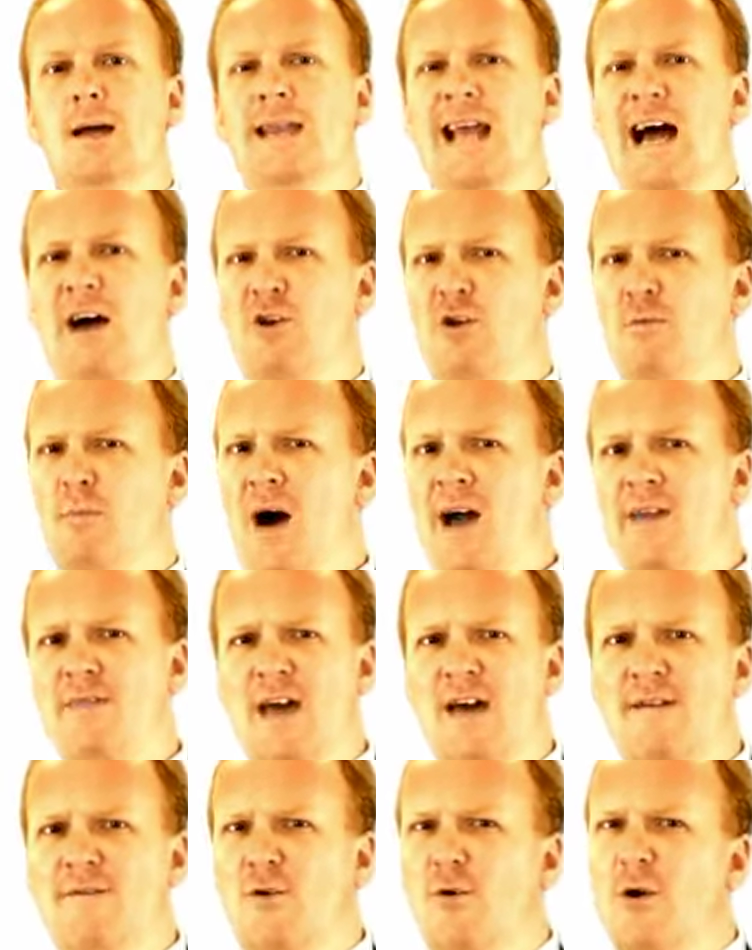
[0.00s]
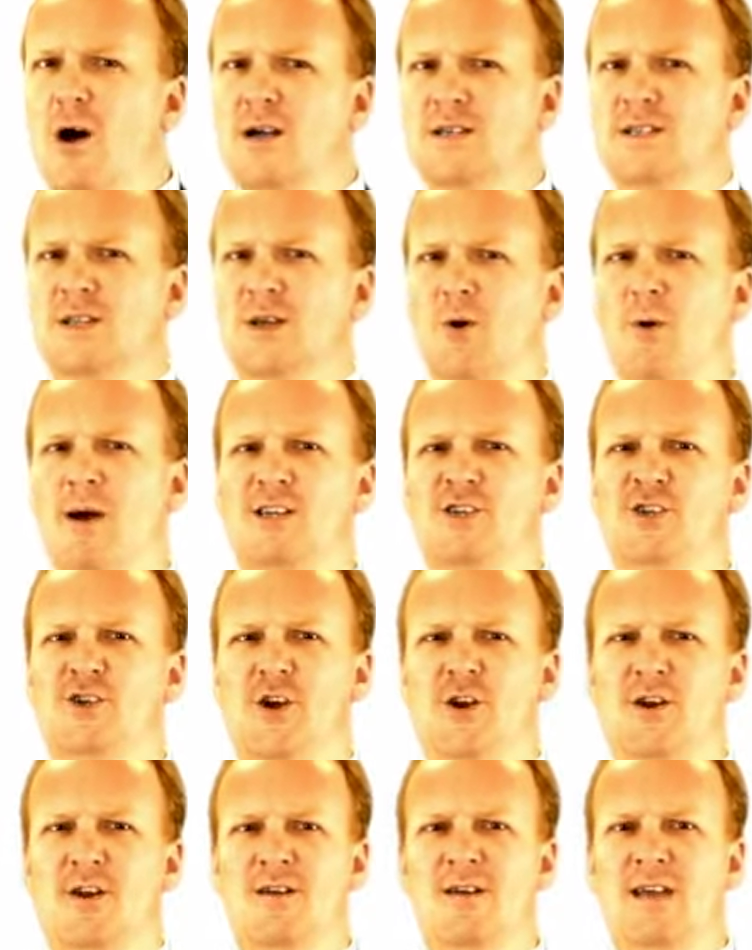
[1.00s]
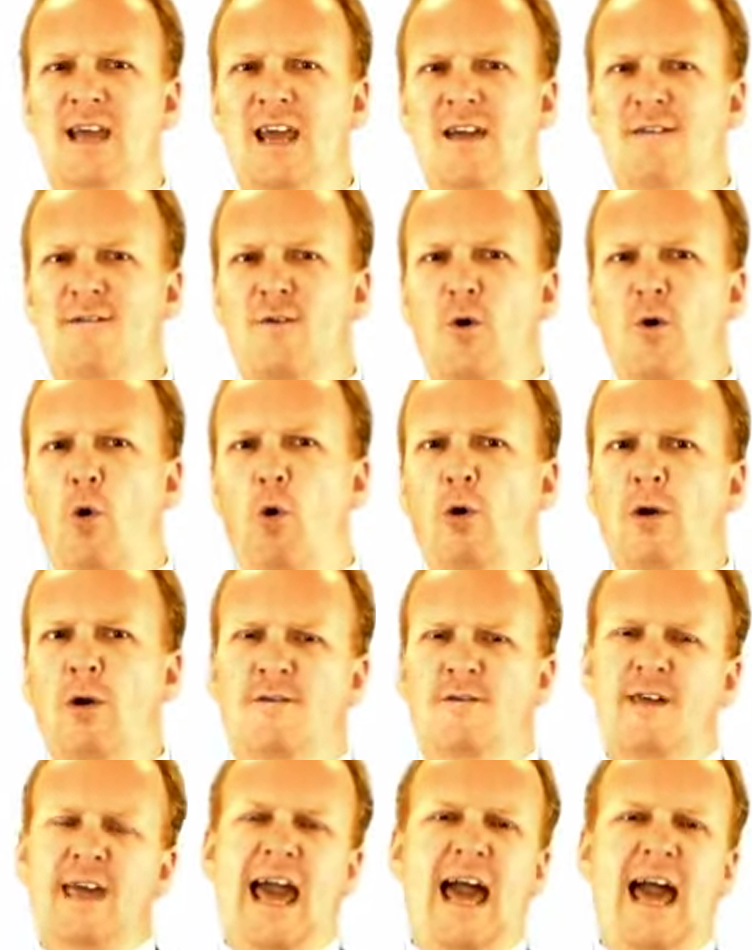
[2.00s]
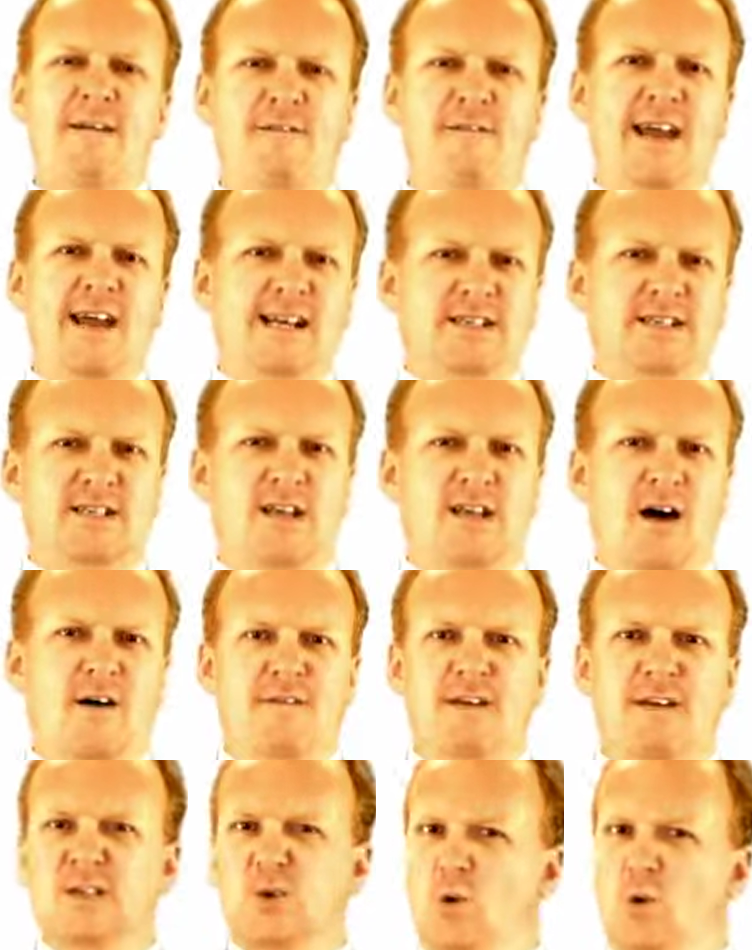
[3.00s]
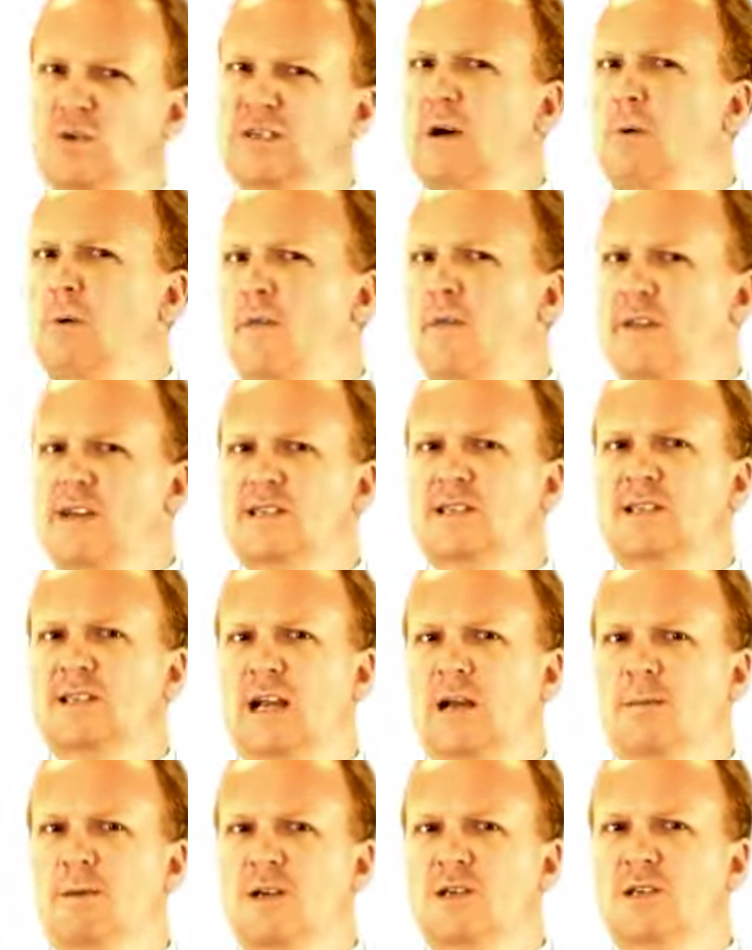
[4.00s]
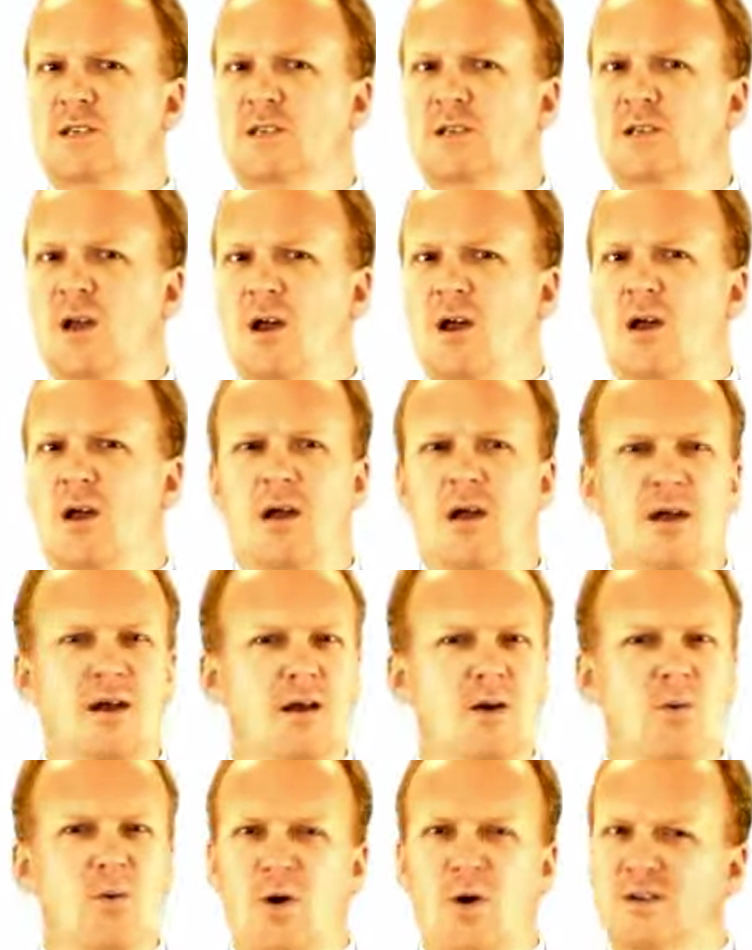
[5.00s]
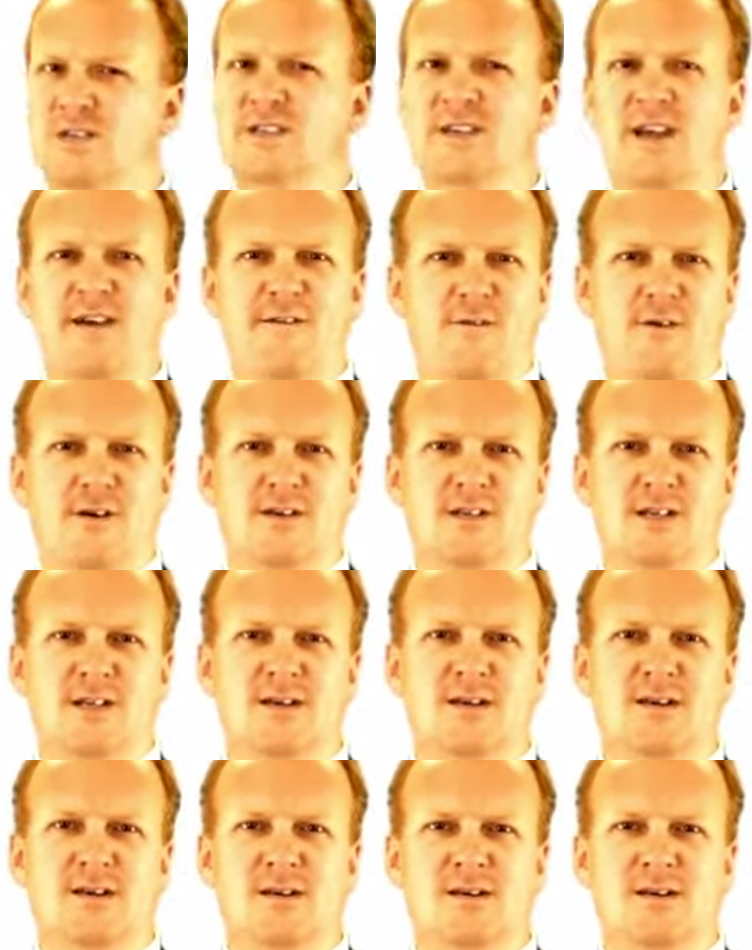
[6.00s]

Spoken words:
Now you might therefore ask the question, if all of the F8 stuff is also on this syllabus, what's different?